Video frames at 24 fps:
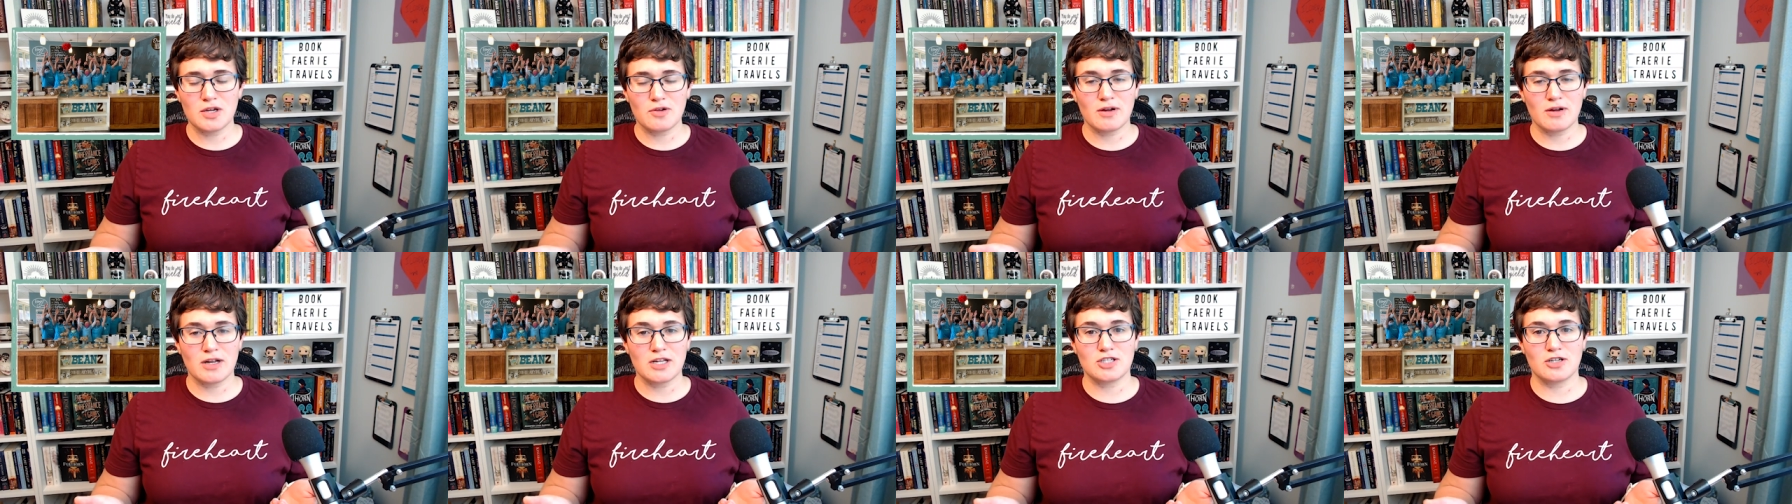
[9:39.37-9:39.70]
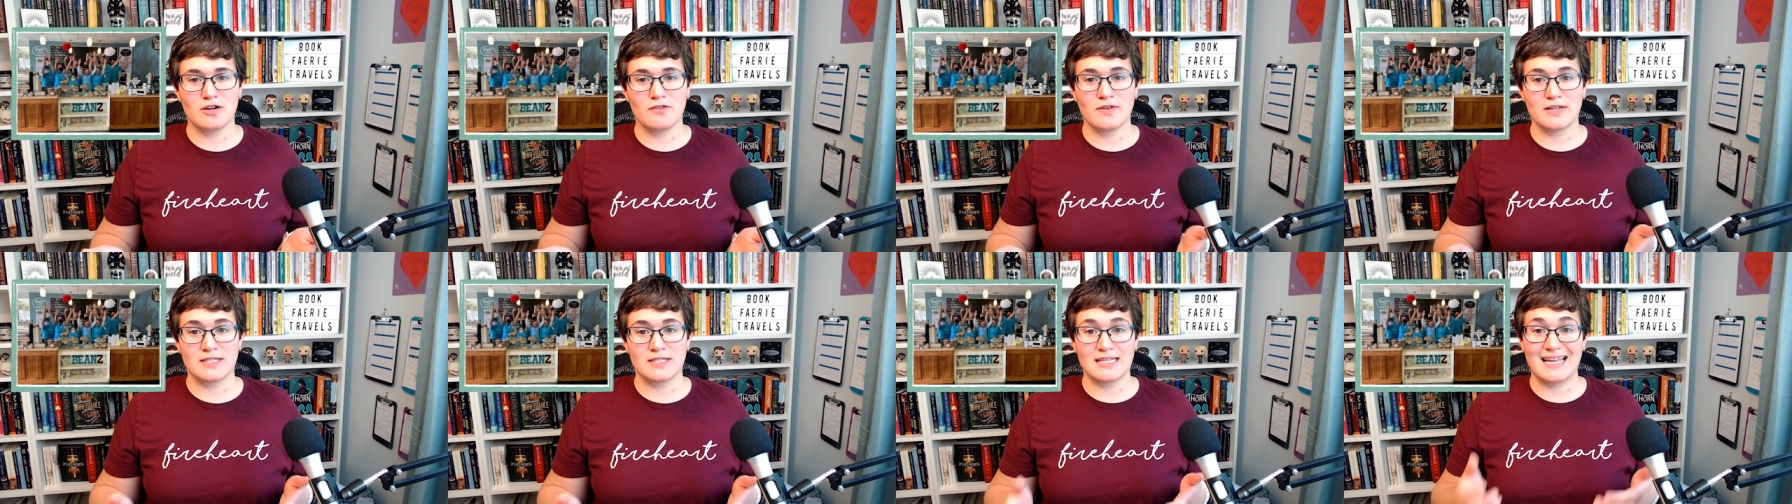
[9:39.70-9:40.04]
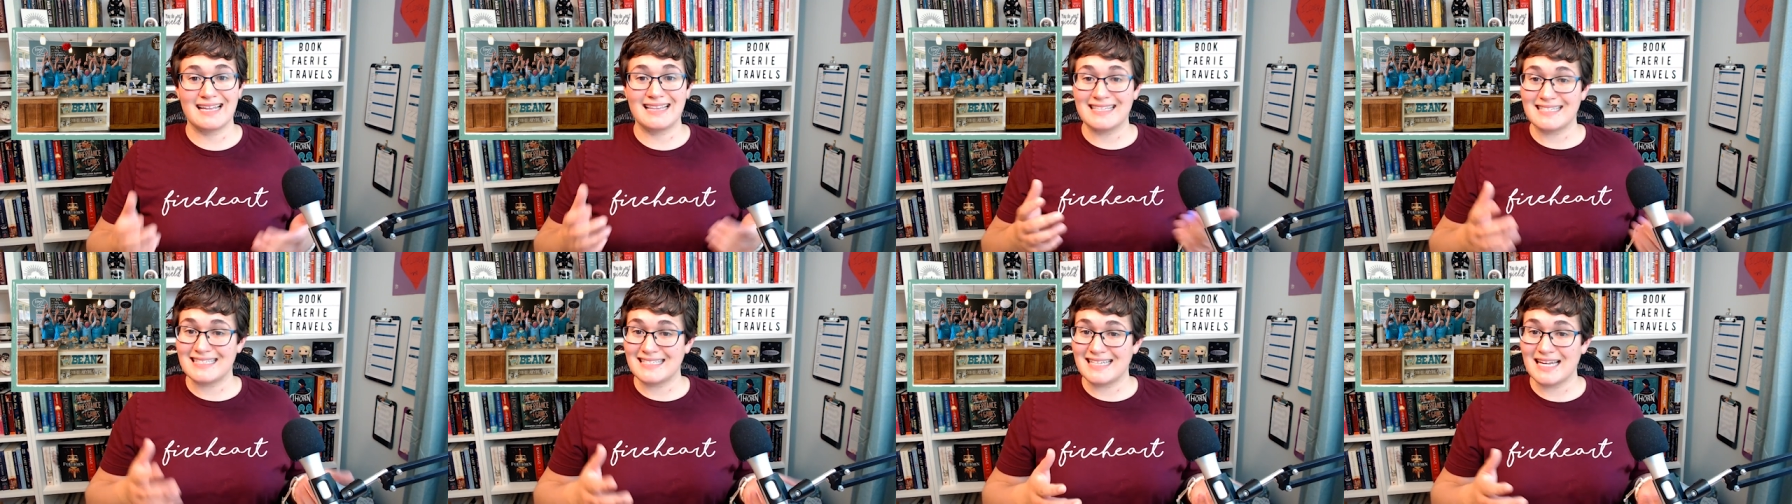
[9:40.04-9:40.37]
really great
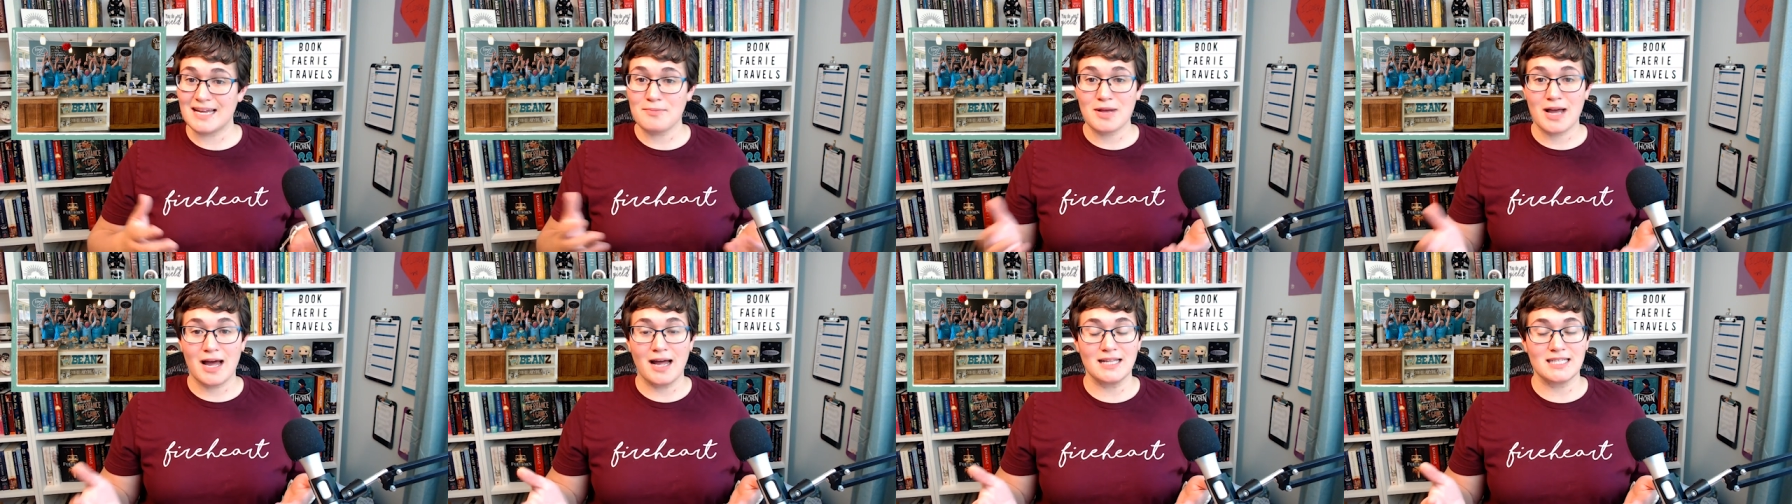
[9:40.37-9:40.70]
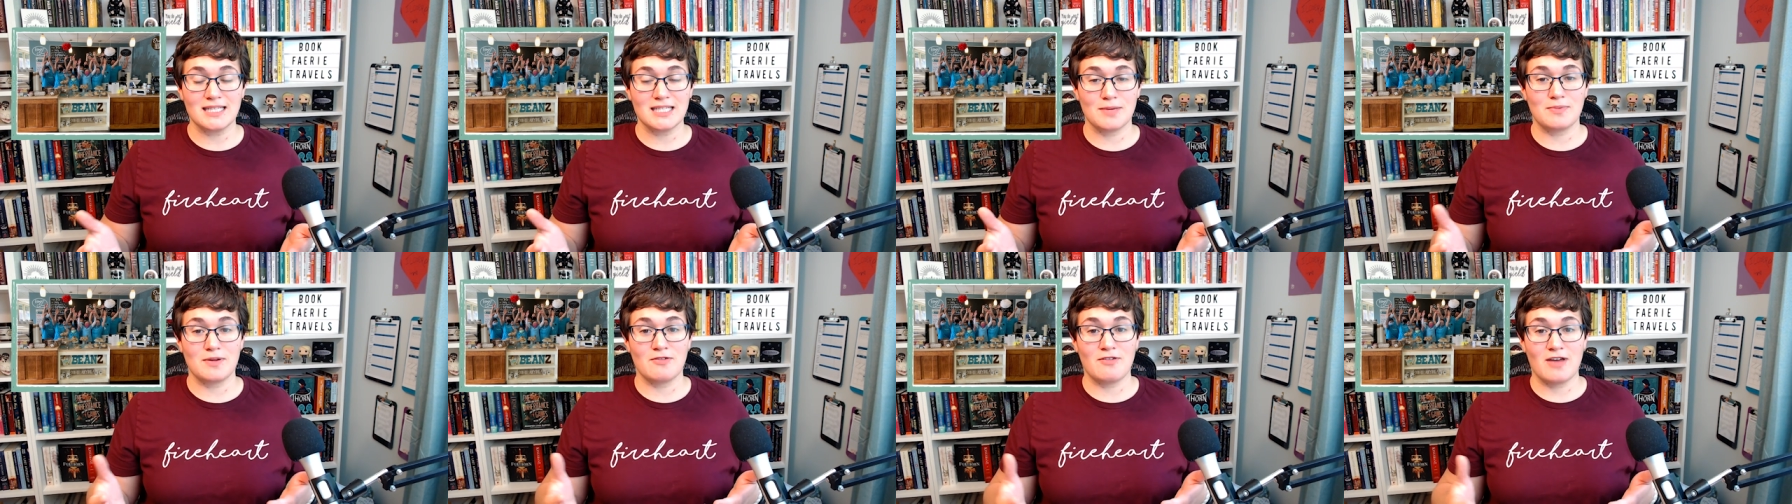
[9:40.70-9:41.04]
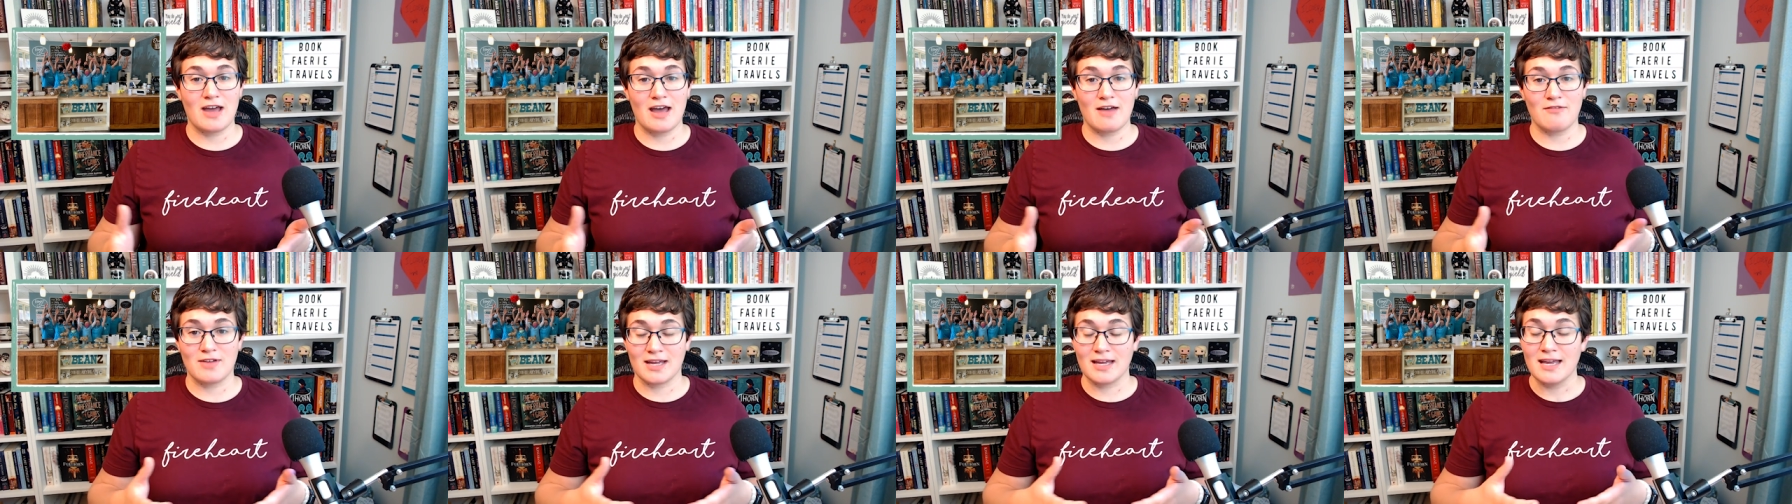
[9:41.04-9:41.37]
service, and the same
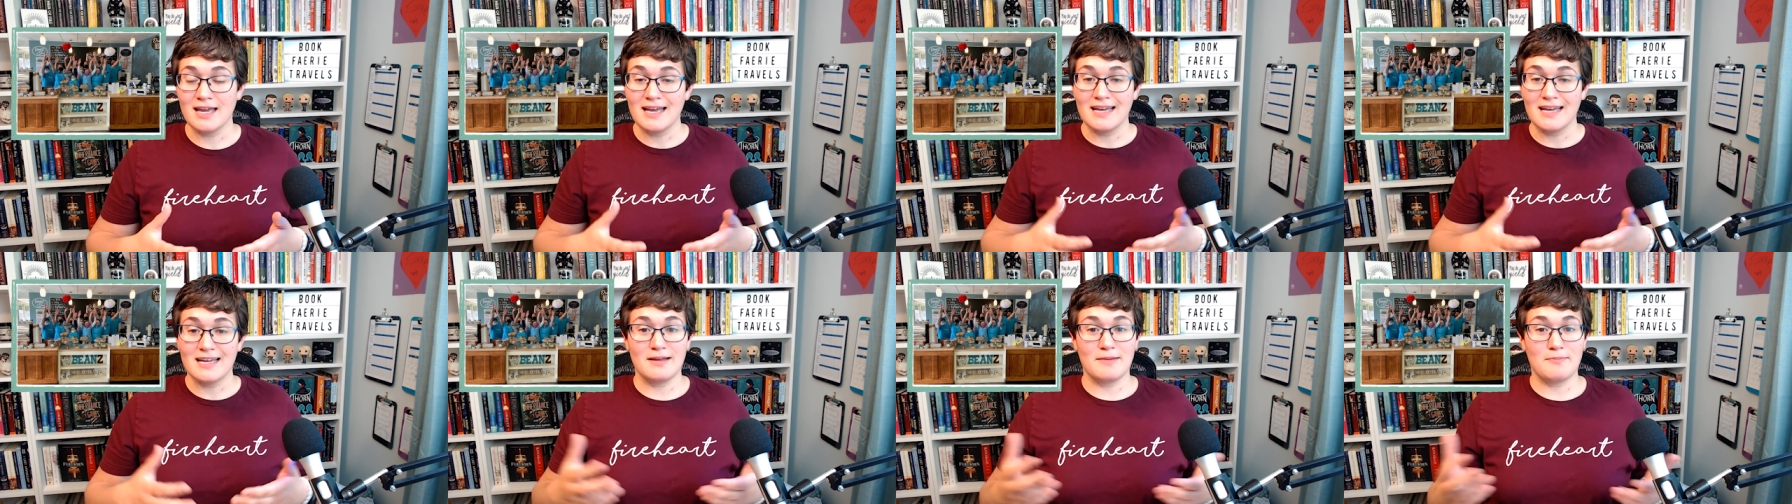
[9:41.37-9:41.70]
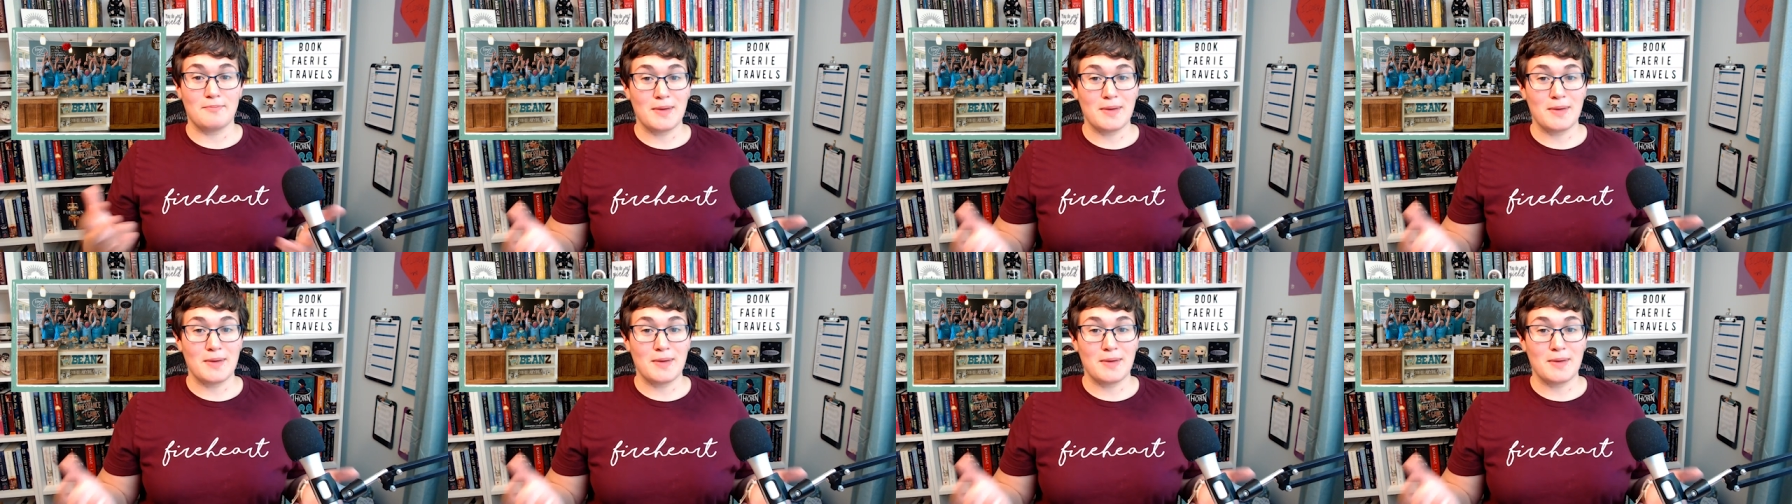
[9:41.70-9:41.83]
concept of having